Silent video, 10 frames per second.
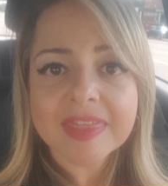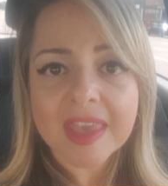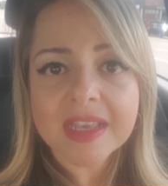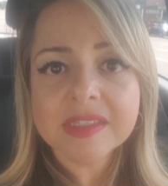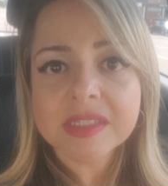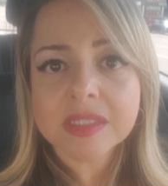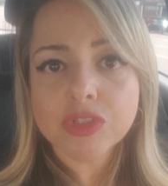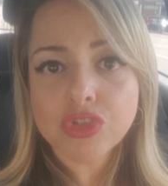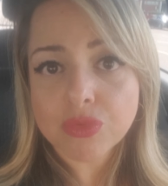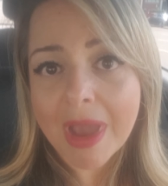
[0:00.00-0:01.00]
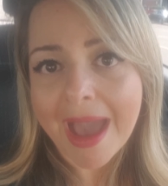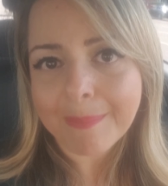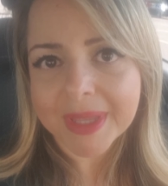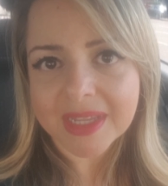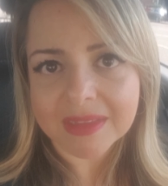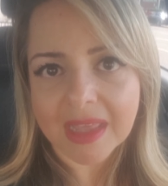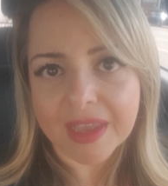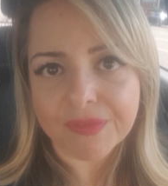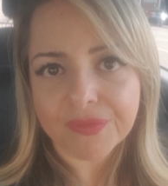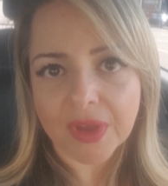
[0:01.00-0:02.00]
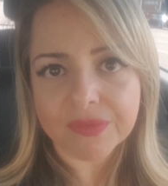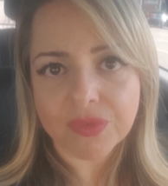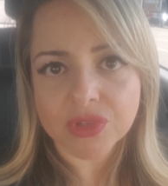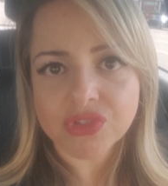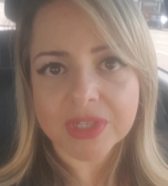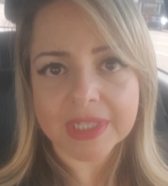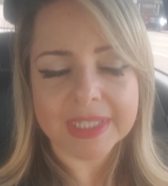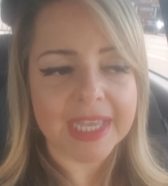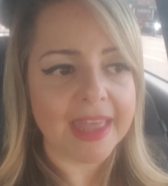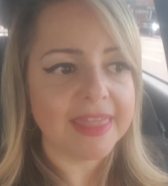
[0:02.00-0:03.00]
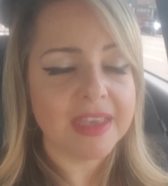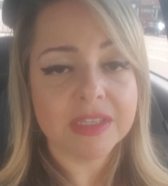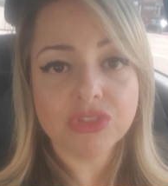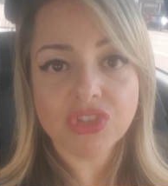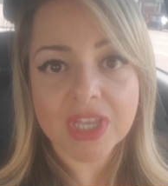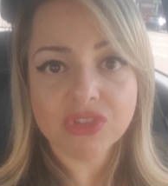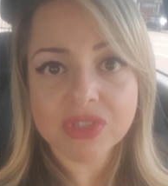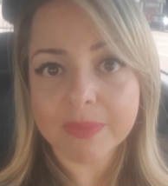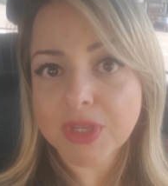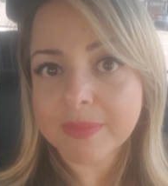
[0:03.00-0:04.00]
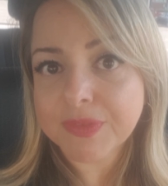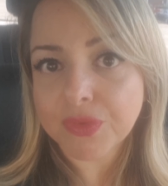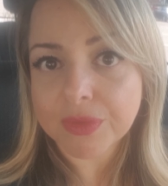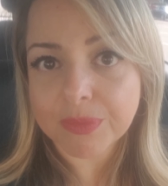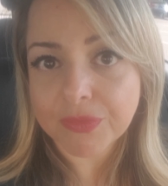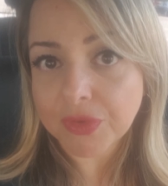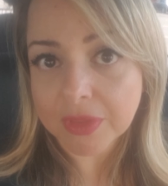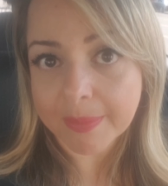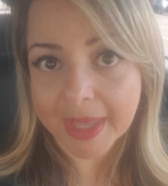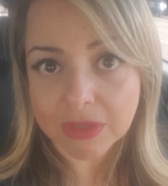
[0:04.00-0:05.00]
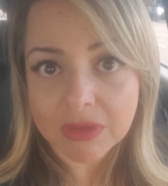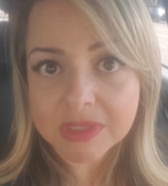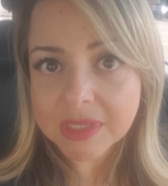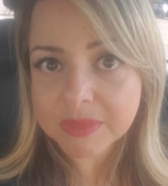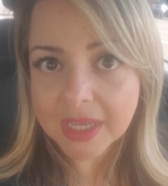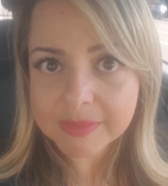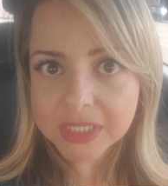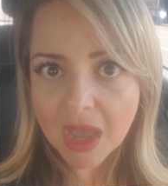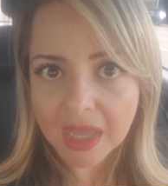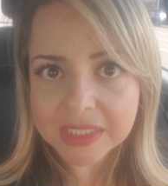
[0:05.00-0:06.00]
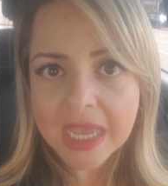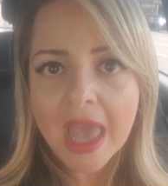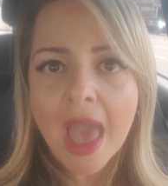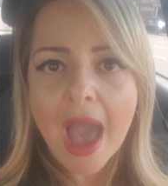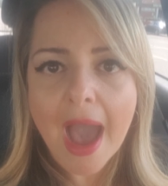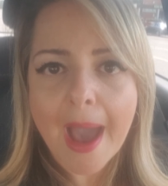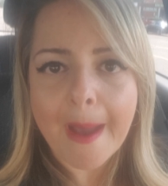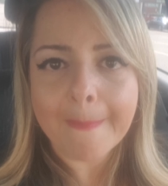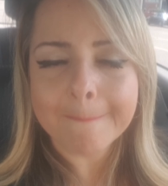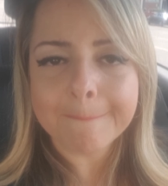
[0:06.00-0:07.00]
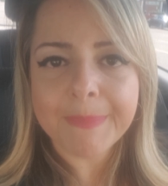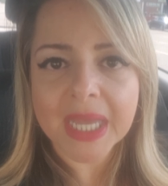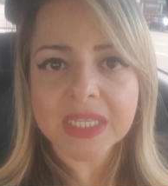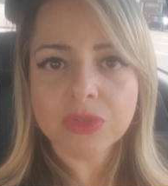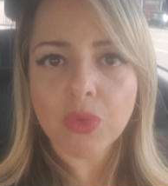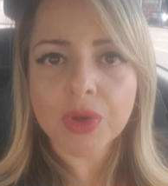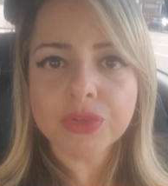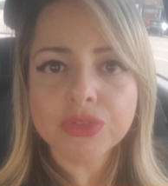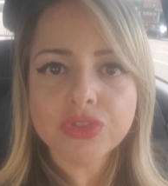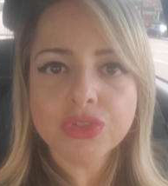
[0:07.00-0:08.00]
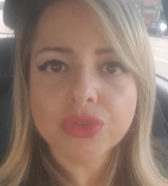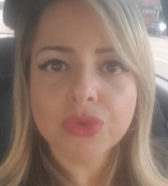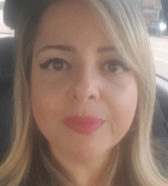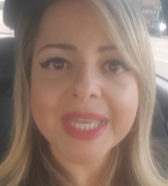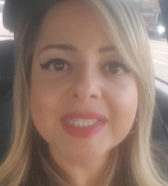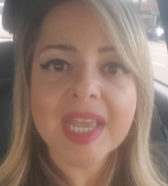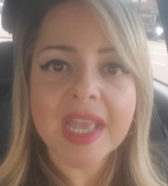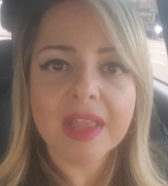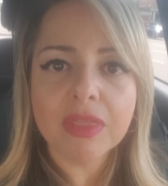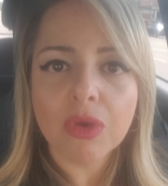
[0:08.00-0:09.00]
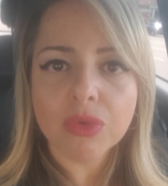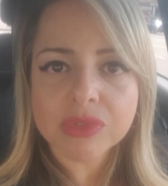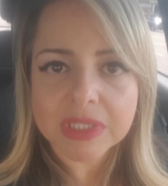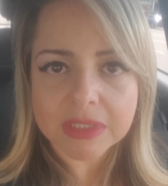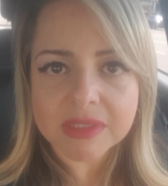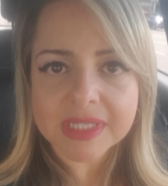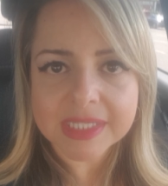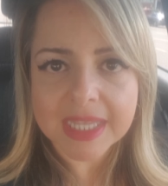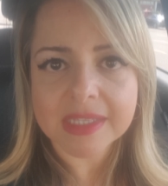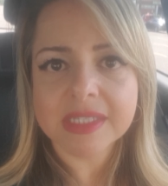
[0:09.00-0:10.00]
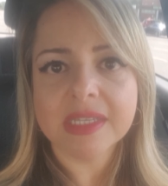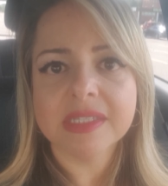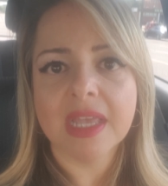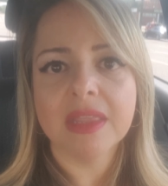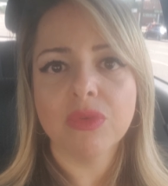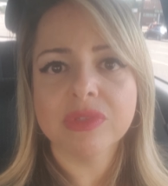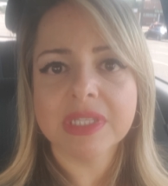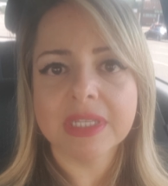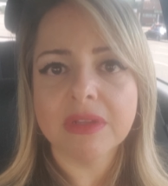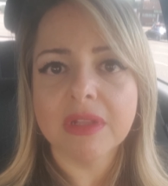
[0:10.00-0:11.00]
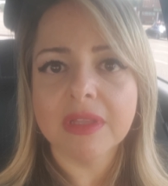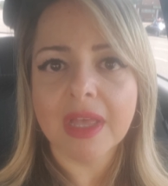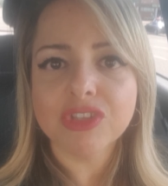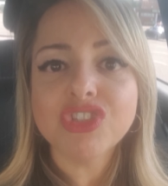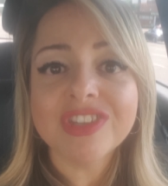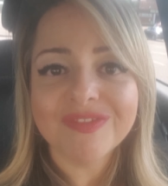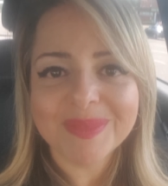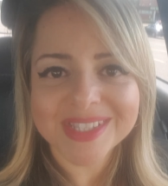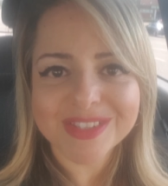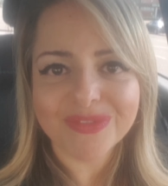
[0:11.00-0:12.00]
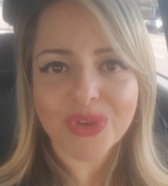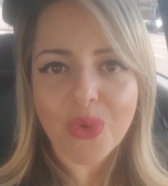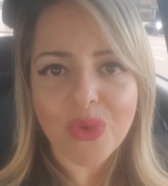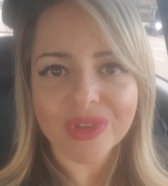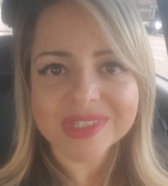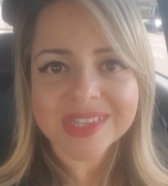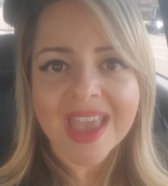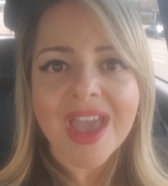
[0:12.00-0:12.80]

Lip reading: Things do happen in life, unfortunately, and things change sometimes for the better and sometimes not. But in order to maintain those little successes and those little achievements of goals,